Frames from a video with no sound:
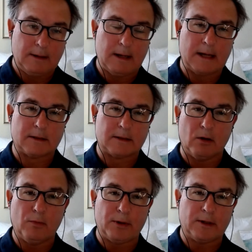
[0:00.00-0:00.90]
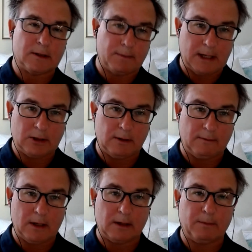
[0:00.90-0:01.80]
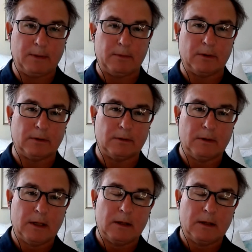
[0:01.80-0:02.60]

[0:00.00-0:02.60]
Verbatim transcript: has low participation of young people,